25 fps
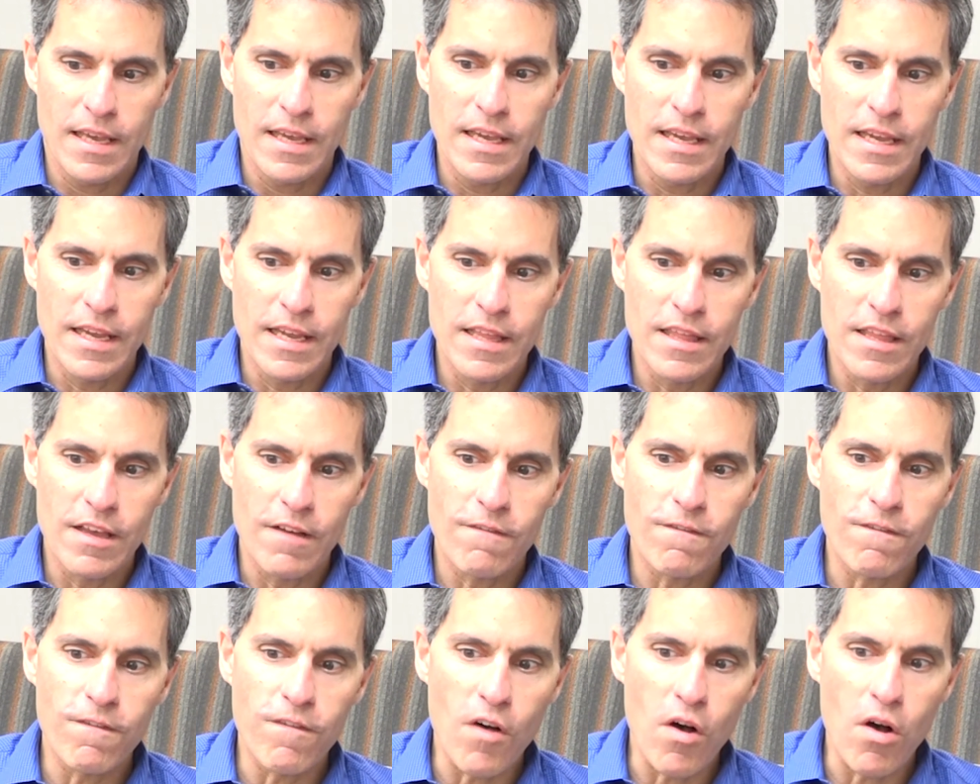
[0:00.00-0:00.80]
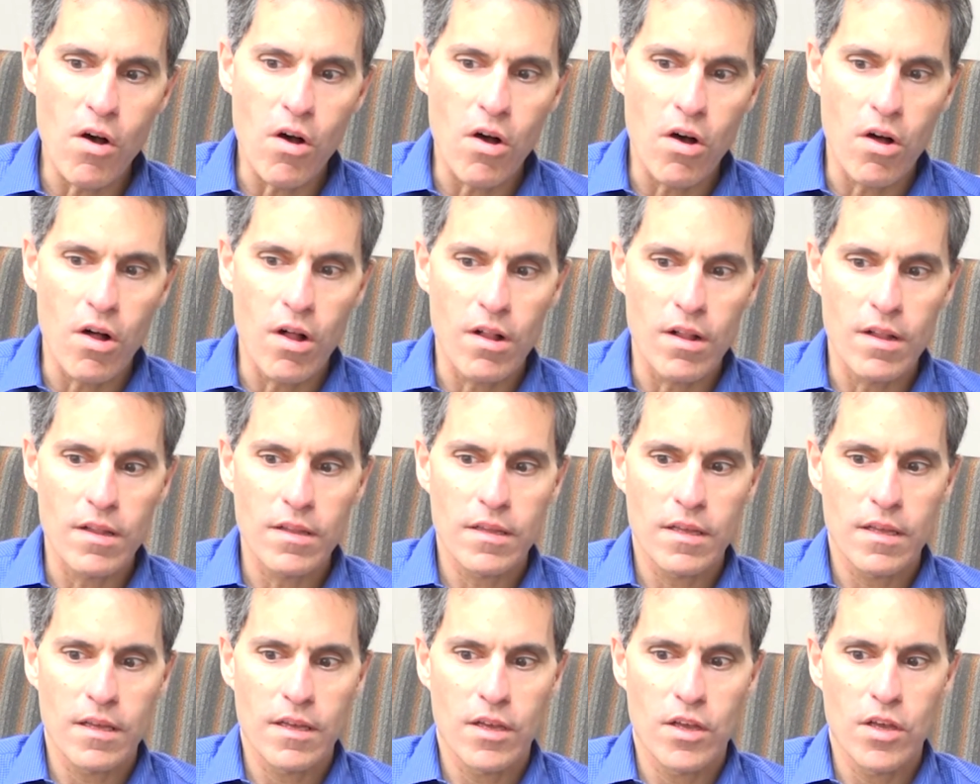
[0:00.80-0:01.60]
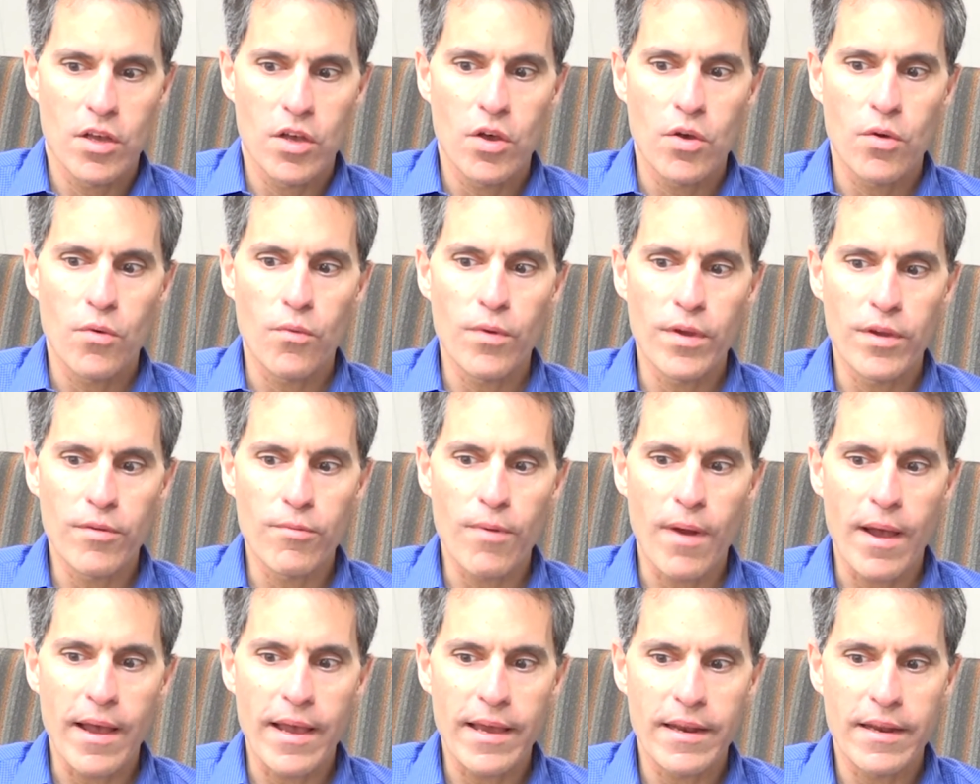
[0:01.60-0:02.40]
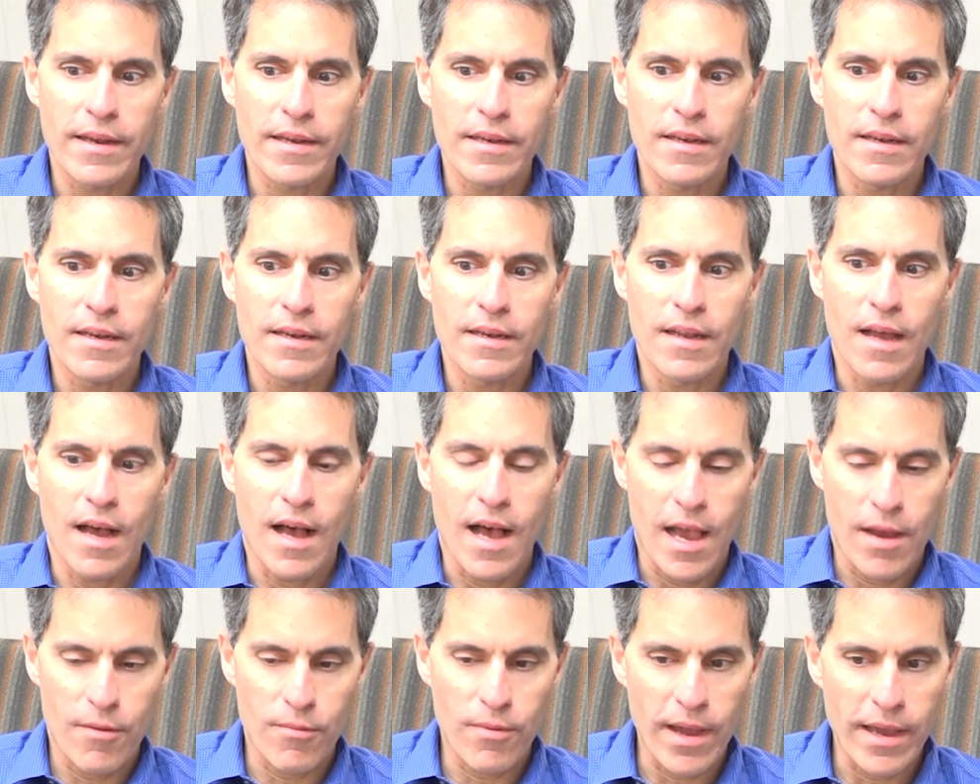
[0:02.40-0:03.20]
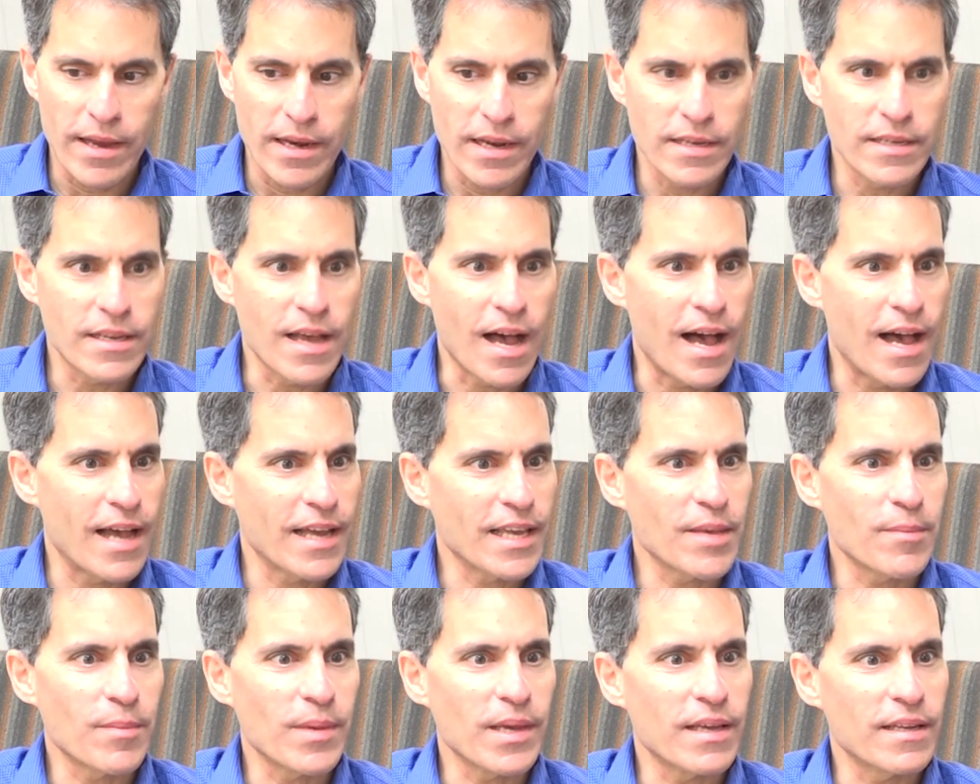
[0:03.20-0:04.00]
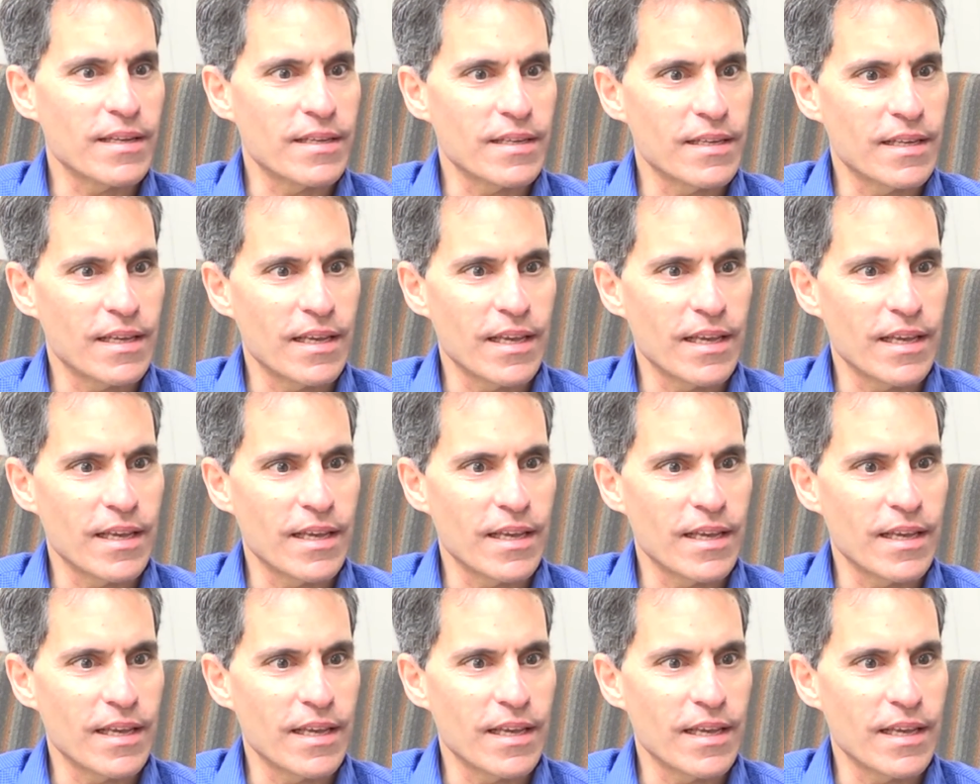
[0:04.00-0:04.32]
in the fall, I write a document